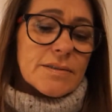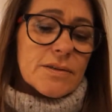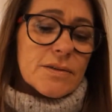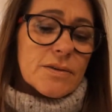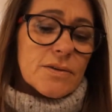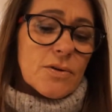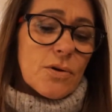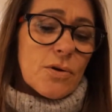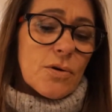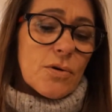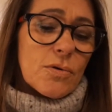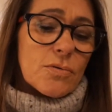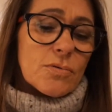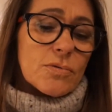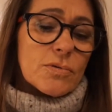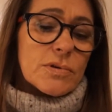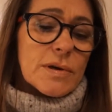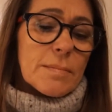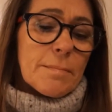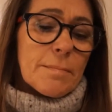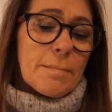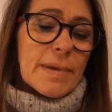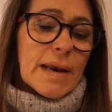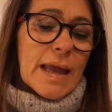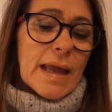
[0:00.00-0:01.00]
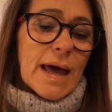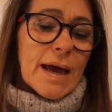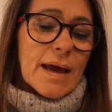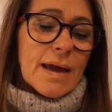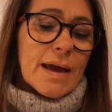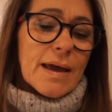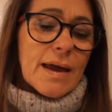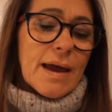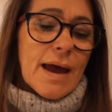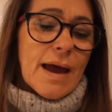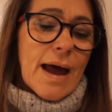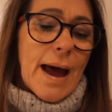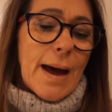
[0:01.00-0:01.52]
called
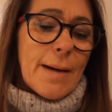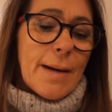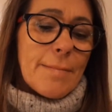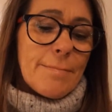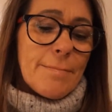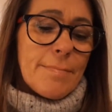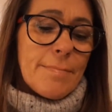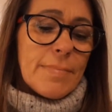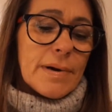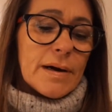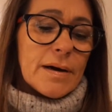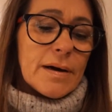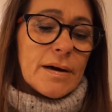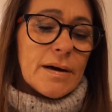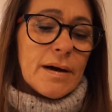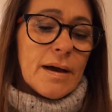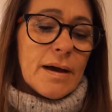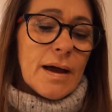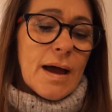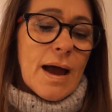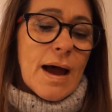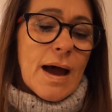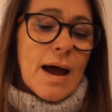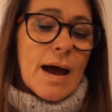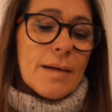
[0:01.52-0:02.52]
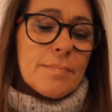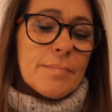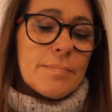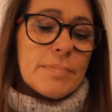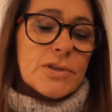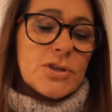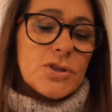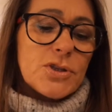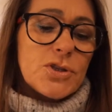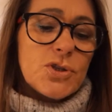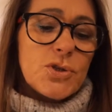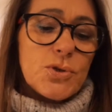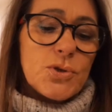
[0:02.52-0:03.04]
Black Amber and
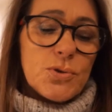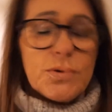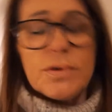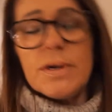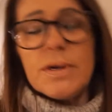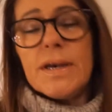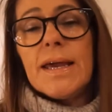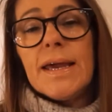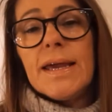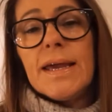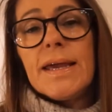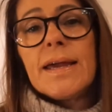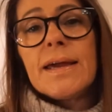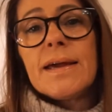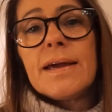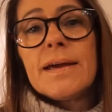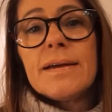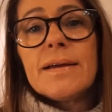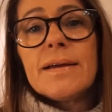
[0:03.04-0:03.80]
Patchouli,